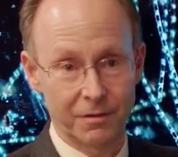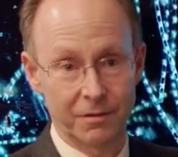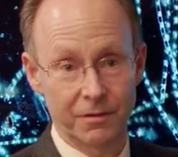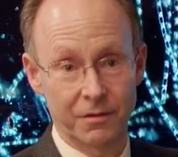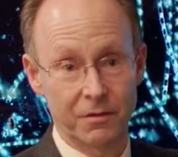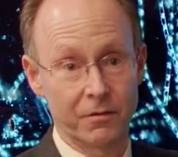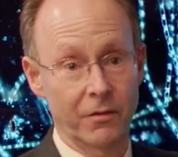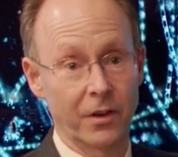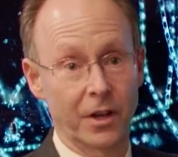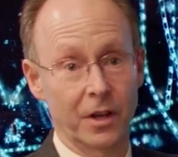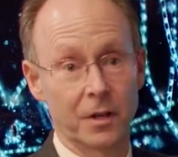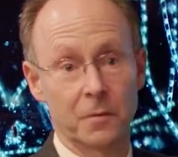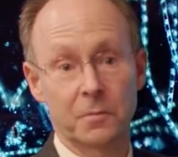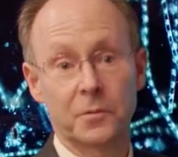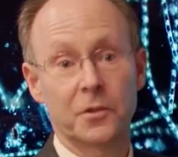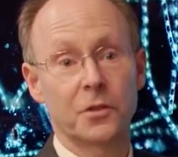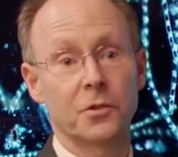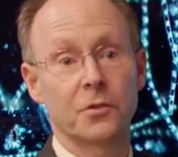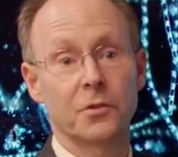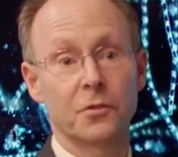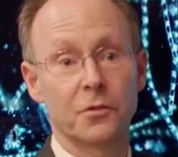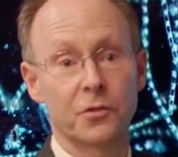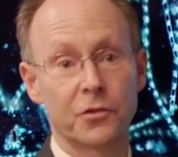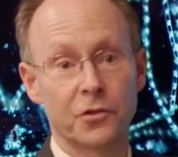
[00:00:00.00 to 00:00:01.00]
developed
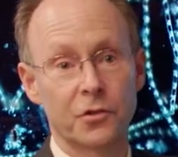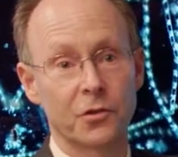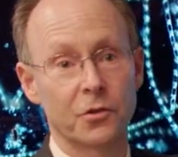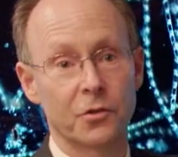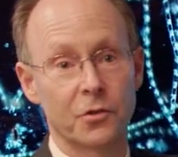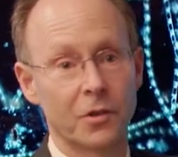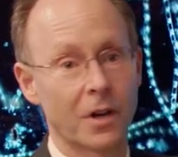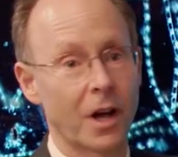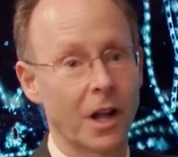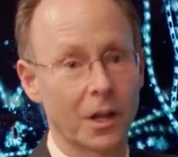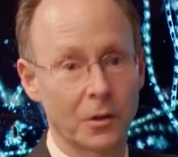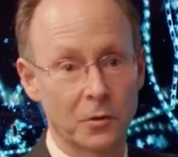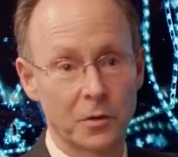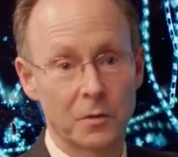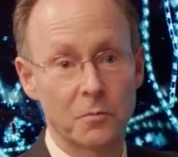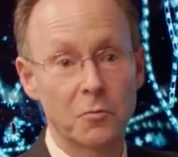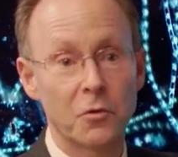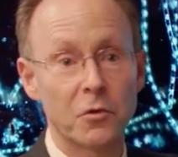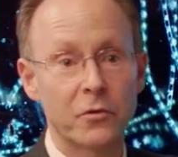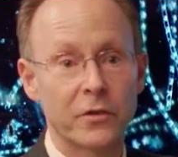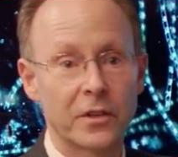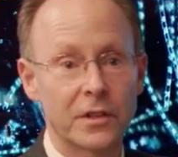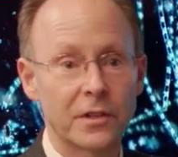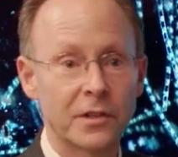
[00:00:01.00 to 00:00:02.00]
to shoot Hollywood
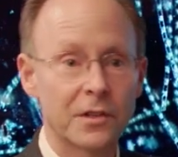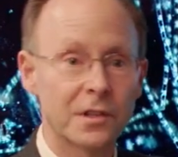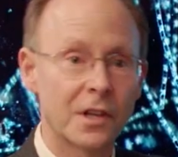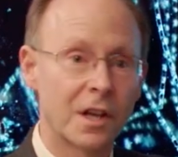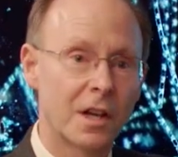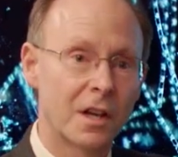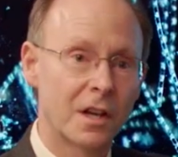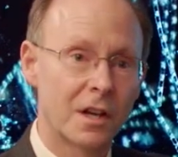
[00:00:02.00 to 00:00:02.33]
movies,